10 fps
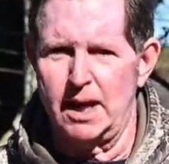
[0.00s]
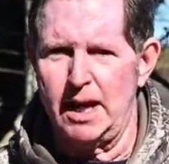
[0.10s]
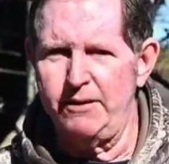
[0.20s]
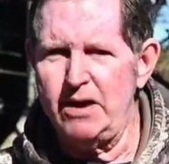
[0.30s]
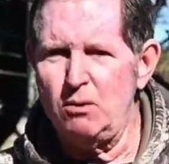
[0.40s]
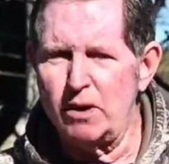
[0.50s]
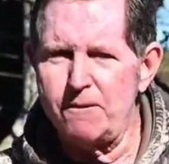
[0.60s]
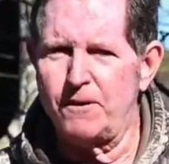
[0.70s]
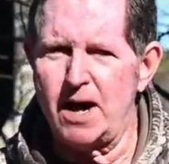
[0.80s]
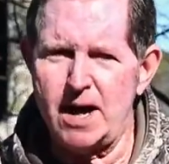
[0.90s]
And then
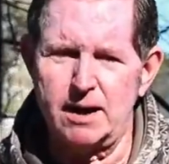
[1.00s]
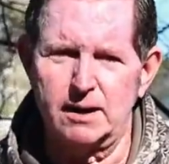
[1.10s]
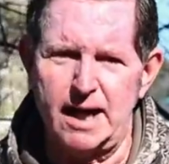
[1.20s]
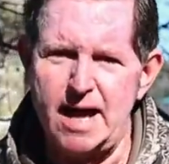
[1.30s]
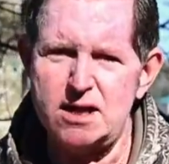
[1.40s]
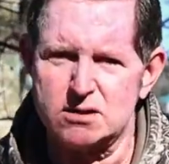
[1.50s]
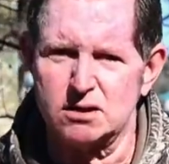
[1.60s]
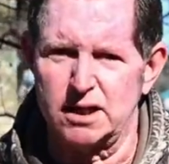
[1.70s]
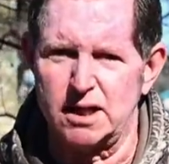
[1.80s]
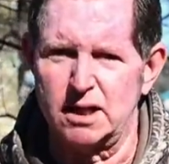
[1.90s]
we find
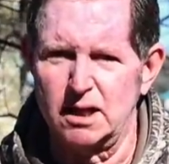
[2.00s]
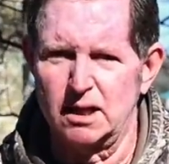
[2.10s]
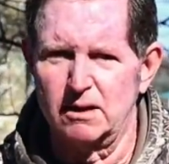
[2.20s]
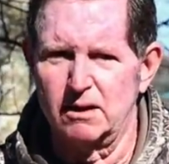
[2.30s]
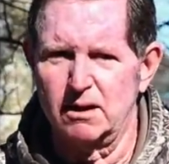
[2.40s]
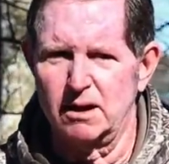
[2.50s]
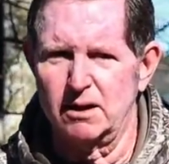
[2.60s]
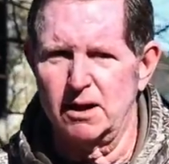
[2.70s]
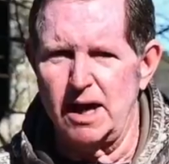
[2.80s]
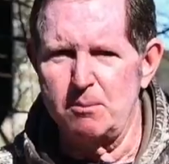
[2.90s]
lastly,
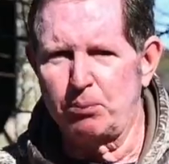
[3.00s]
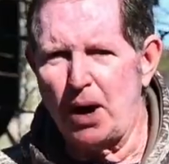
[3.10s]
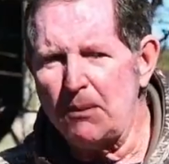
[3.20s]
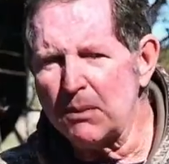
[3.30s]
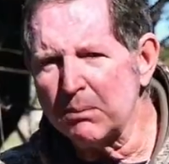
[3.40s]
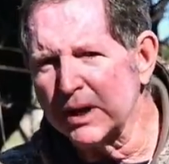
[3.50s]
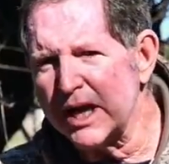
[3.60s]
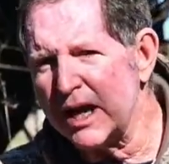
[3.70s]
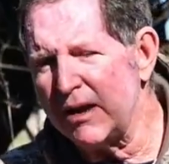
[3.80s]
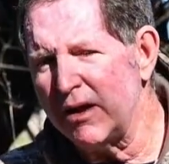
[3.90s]
and
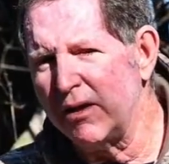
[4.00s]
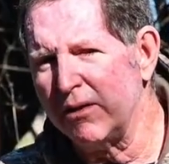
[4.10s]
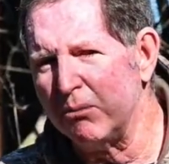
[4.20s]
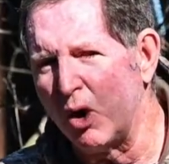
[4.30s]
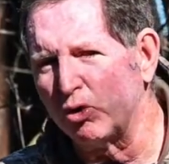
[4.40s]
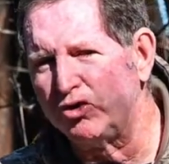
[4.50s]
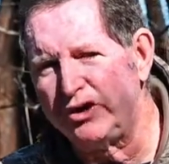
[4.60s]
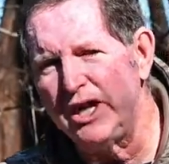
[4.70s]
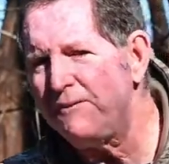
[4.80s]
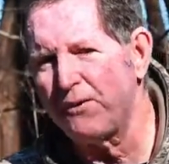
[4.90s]
probably the
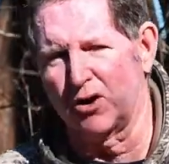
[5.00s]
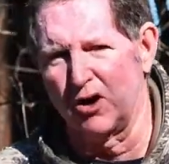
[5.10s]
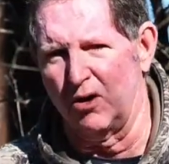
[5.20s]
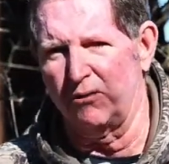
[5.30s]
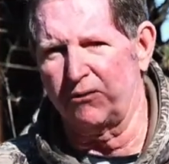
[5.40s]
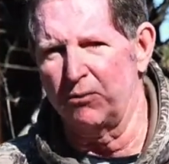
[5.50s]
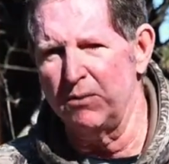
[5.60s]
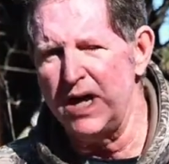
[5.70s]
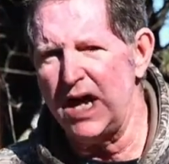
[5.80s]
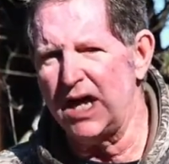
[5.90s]
most difficult for
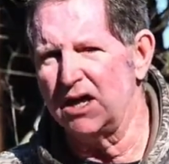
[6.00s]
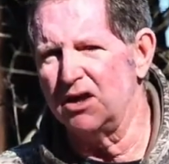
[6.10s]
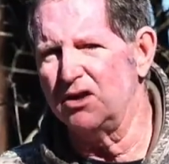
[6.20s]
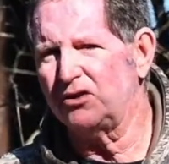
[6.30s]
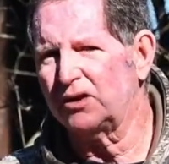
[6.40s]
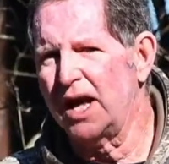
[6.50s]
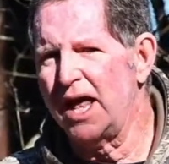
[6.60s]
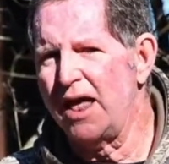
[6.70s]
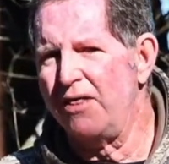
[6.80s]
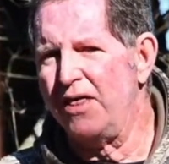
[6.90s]
me, is
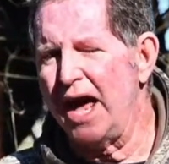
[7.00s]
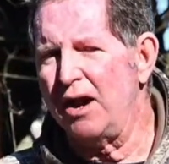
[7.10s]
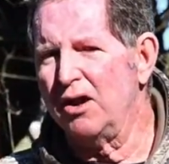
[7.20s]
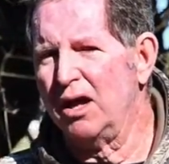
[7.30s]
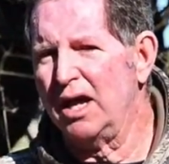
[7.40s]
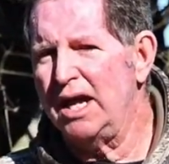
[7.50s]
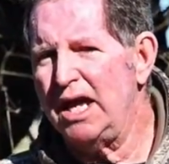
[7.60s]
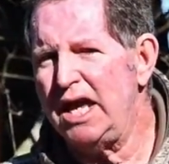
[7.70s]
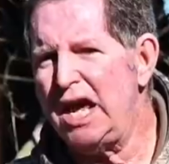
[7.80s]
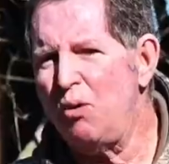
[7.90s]
that
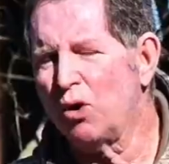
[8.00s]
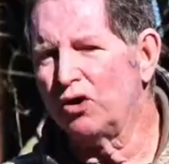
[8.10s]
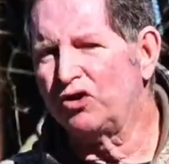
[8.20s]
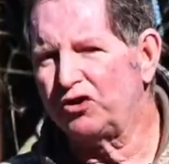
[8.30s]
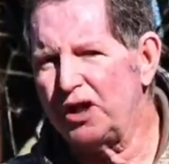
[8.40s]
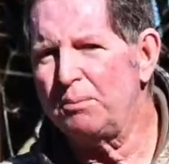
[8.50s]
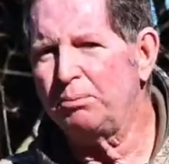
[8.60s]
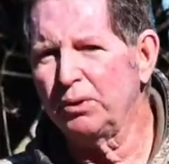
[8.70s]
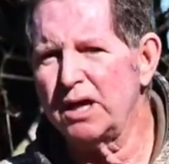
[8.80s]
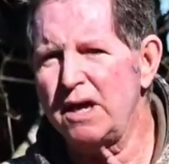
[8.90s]
he was
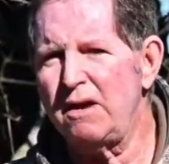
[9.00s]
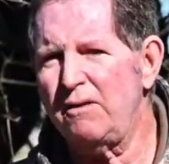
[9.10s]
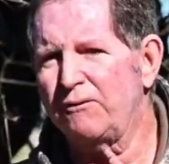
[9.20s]
simply